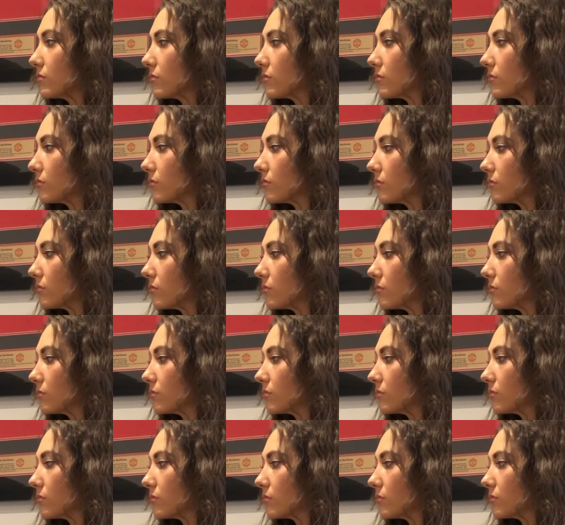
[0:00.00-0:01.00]

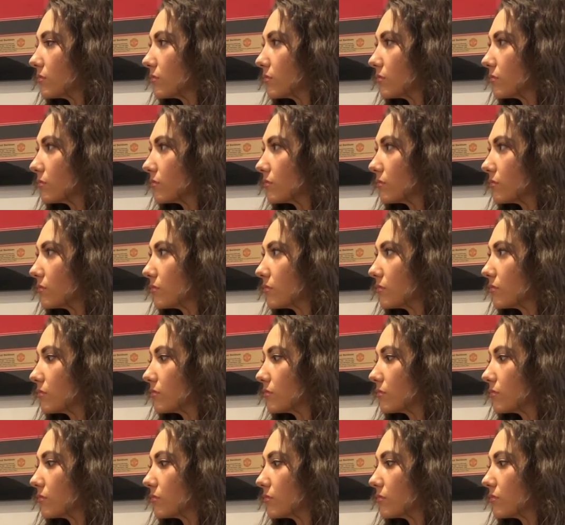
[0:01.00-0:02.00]

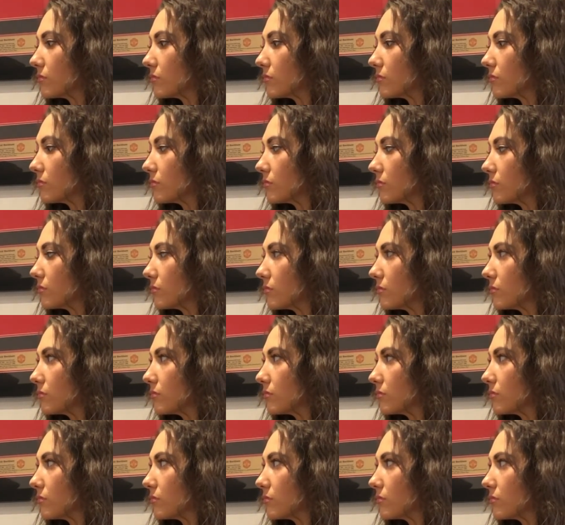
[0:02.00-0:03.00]

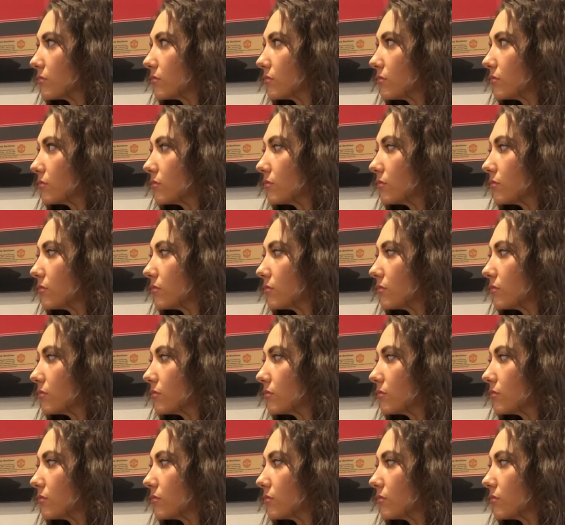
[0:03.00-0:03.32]
This person isn't speaking.